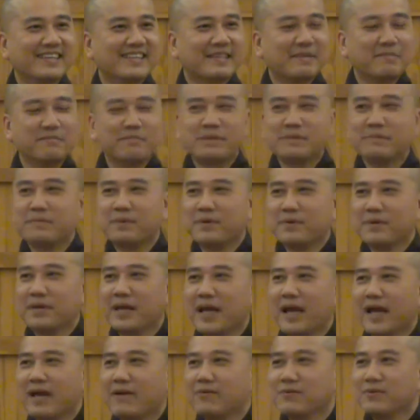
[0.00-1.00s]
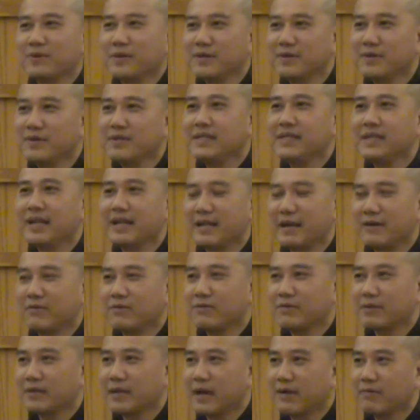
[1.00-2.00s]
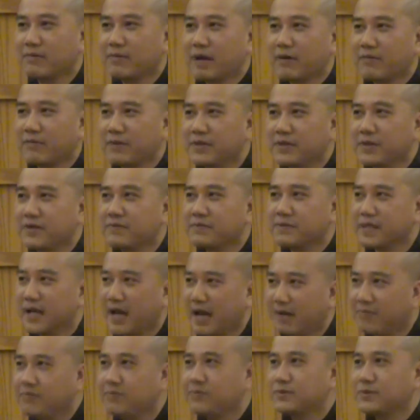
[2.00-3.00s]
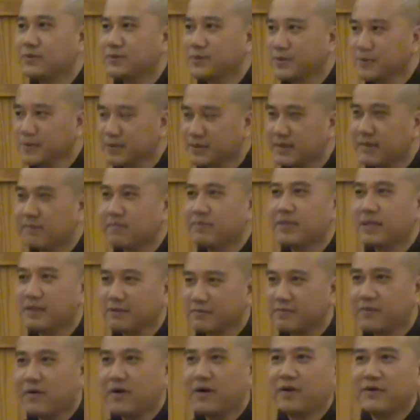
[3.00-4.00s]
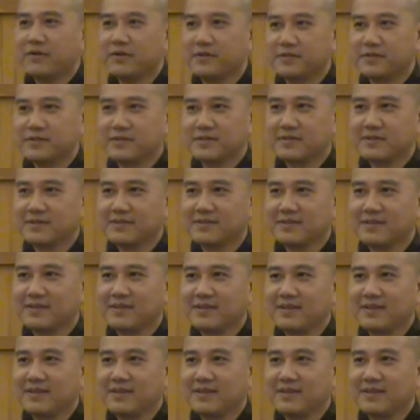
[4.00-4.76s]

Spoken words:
Some people, they really don't have enough time to do something for others.